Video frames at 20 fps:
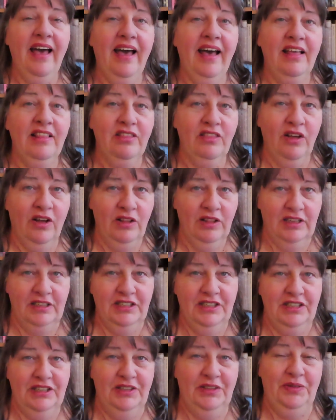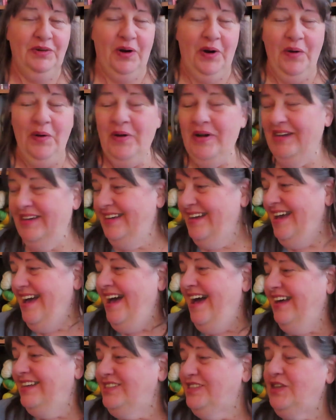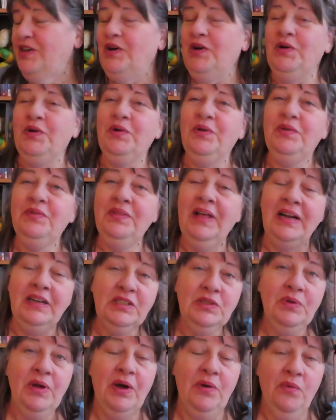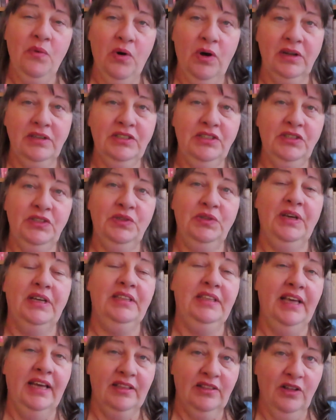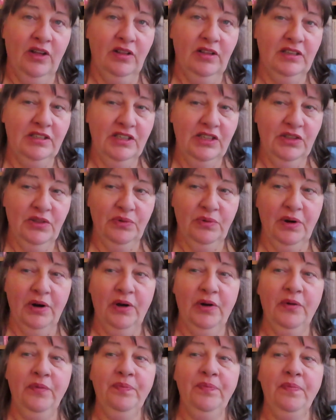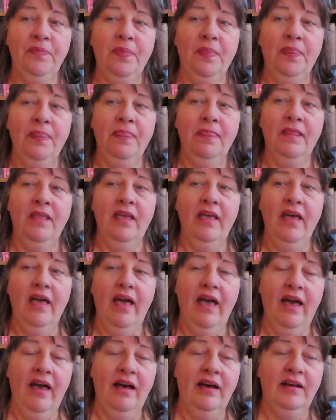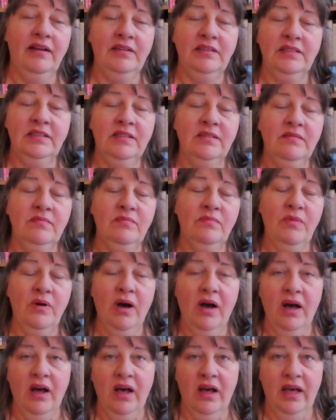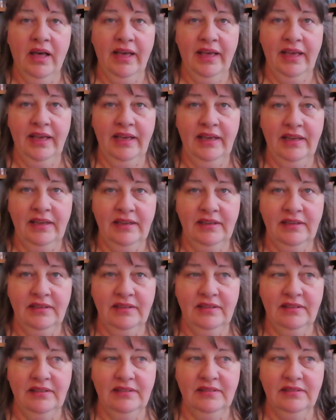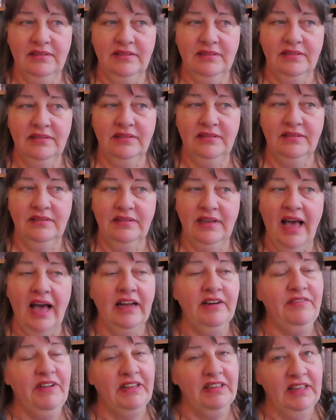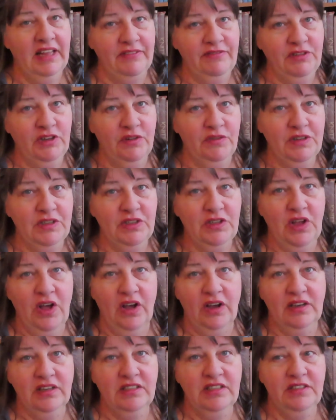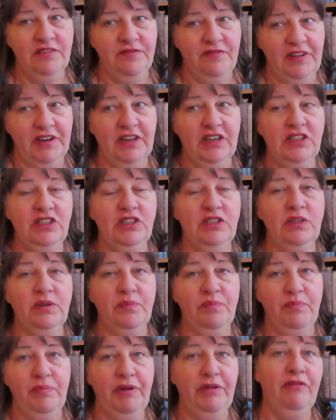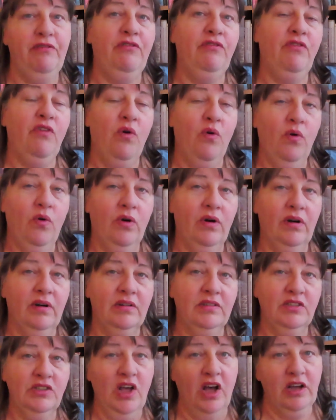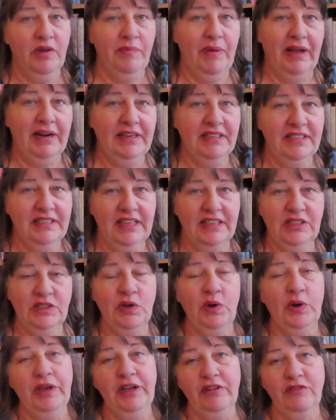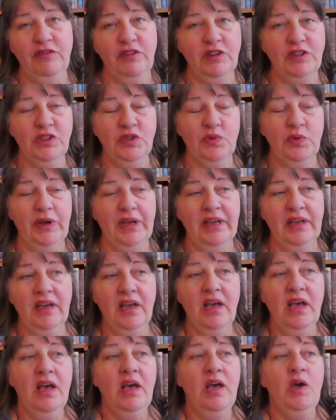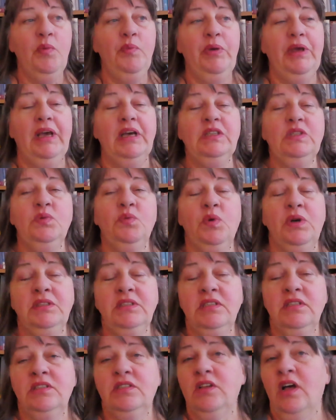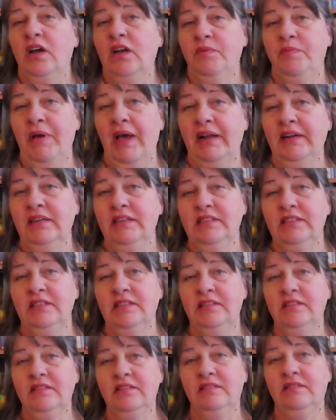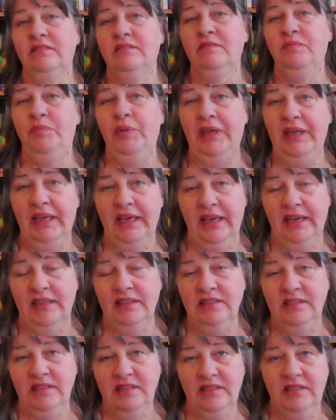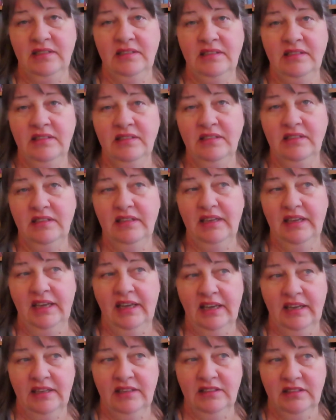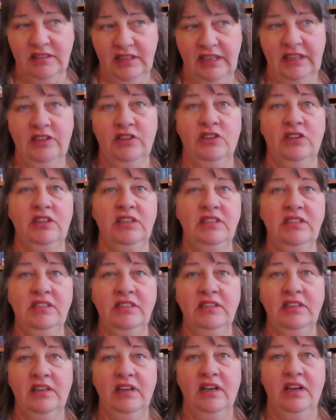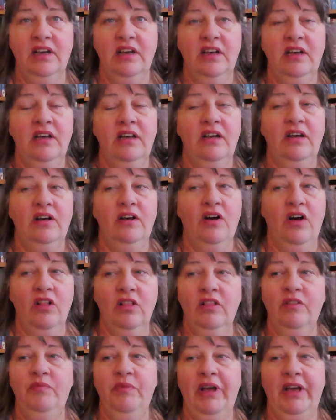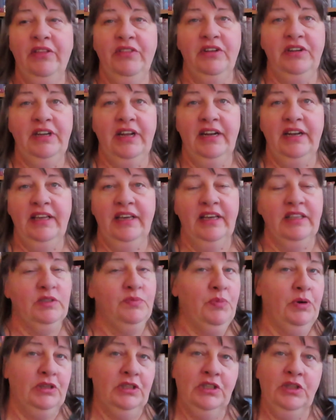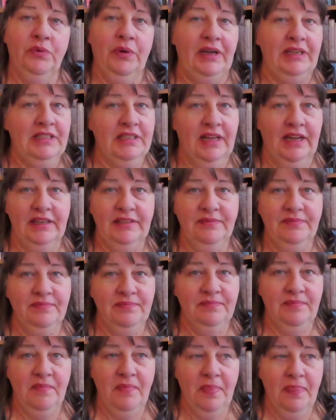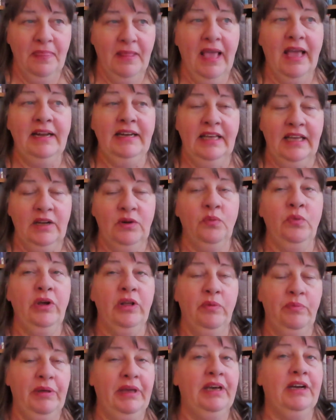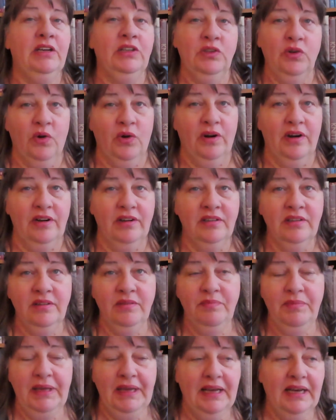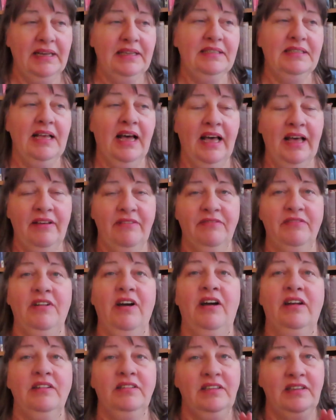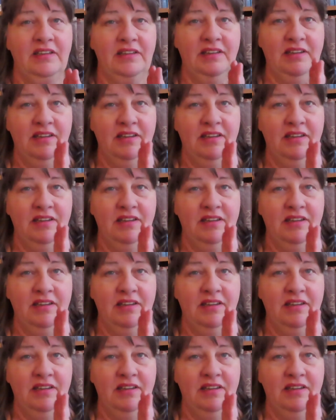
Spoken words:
Anthology throw. So that is what I want to get, the anthology throw and my Advent leftover socks finished before Sock Madness gets going in full swing, because once Sock Madness begins in earnest, all of my other knitting gets put to the wayside and it will be ignored, because I've got